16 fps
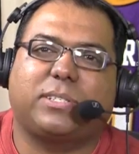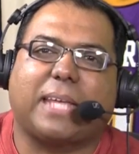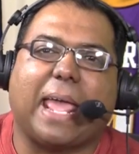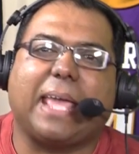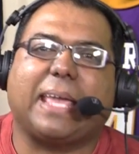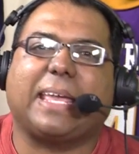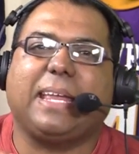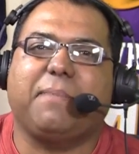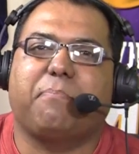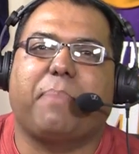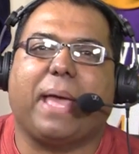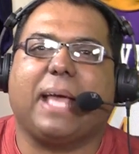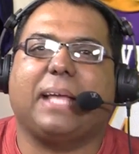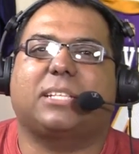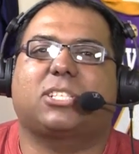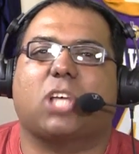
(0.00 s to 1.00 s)
taking
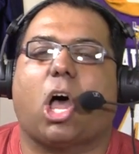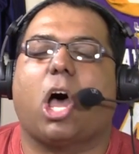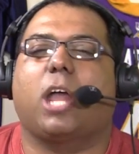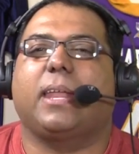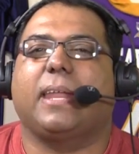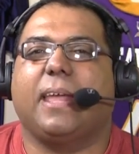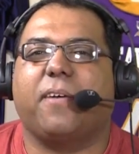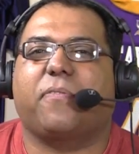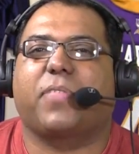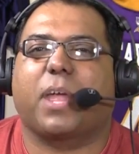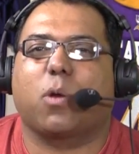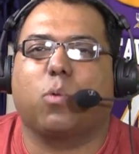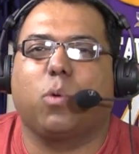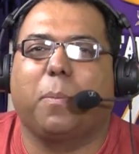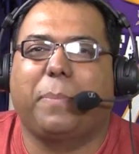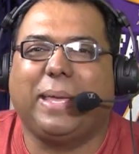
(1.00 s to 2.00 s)
bets on if there
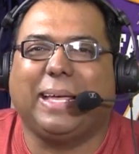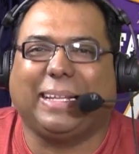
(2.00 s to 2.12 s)
will be